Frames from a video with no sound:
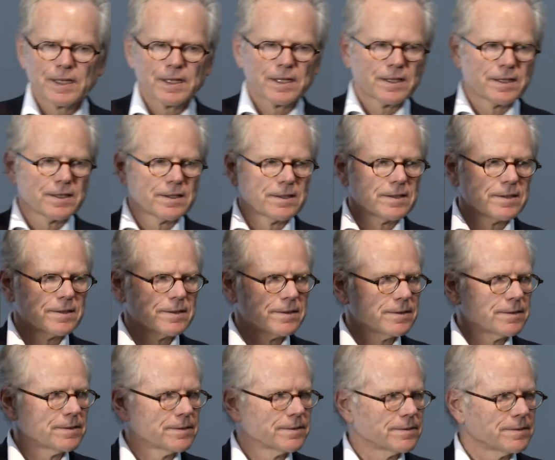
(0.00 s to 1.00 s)

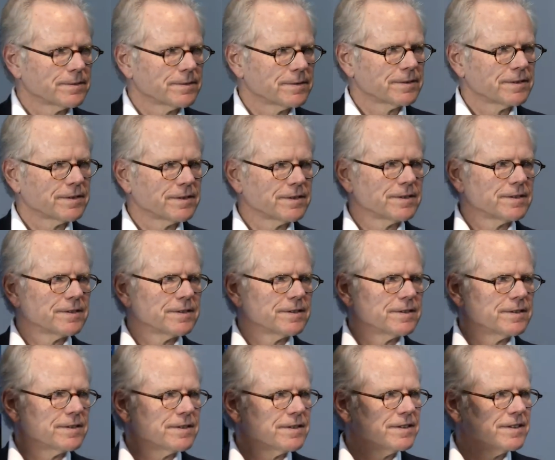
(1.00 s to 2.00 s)

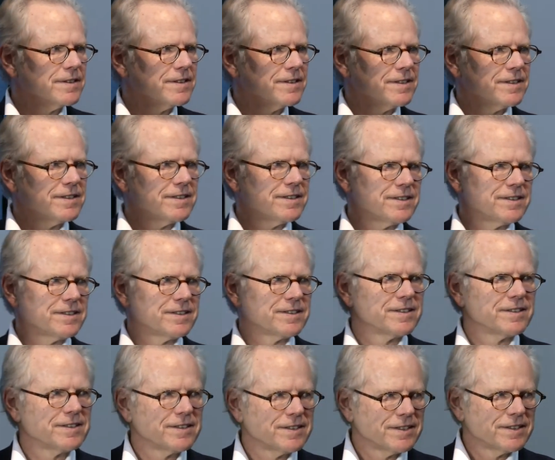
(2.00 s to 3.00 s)

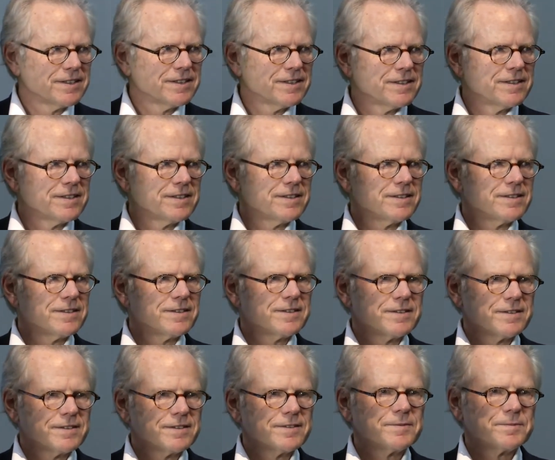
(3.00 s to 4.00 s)

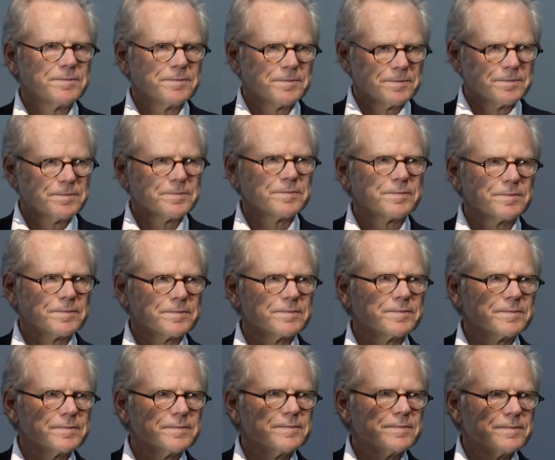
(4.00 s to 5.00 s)

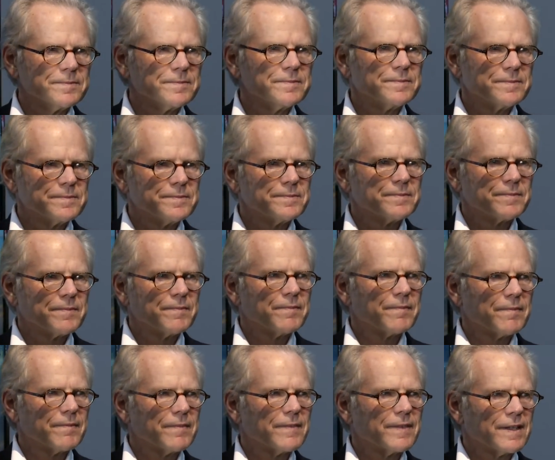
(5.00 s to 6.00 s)

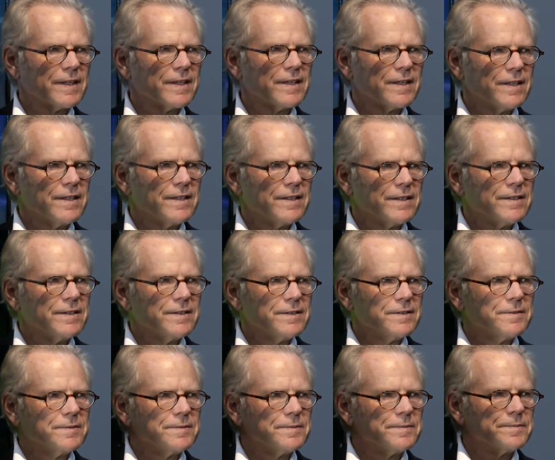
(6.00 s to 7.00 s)

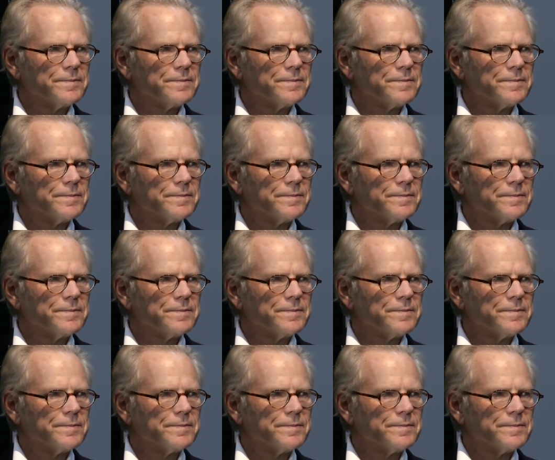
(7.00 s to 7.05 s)
(silent)